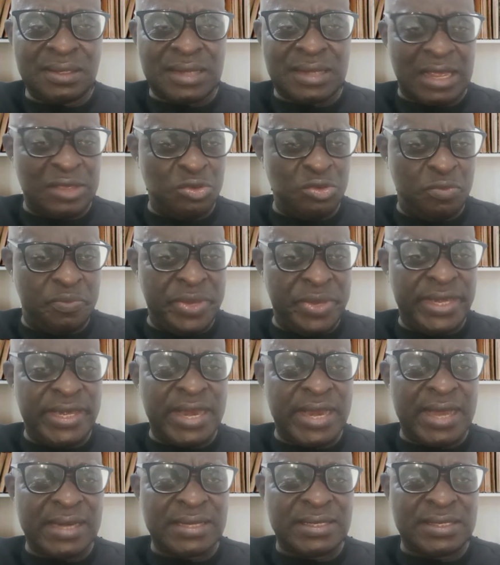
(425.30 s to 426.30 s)
Can you
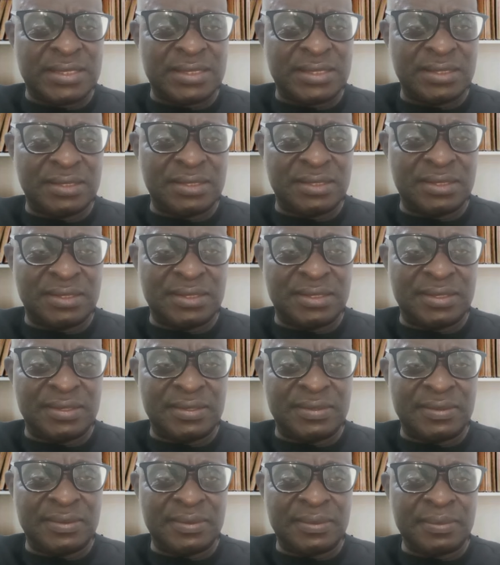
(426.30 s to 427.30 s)
beat that?
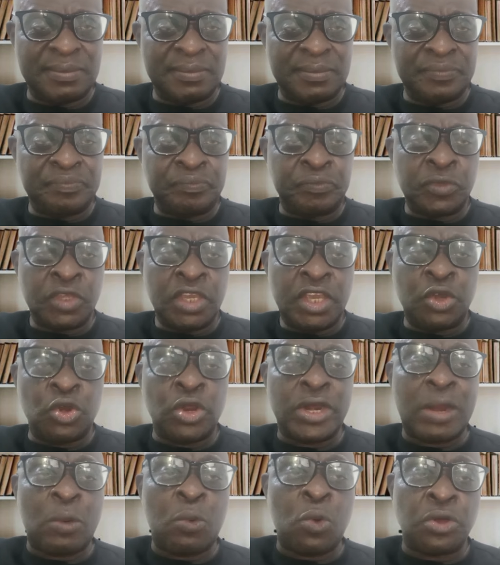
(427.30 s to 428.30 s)
In
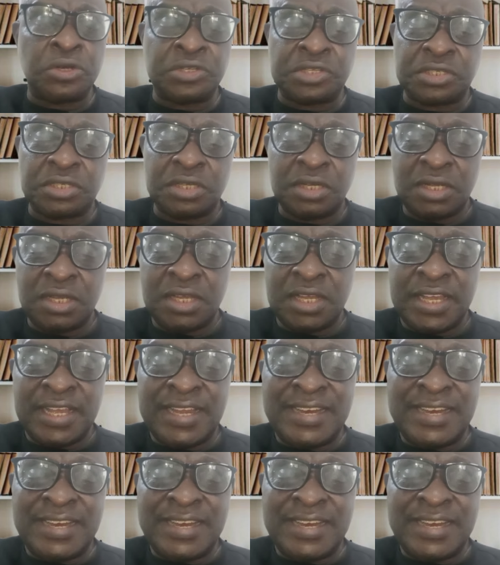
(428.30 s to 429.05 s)
other words,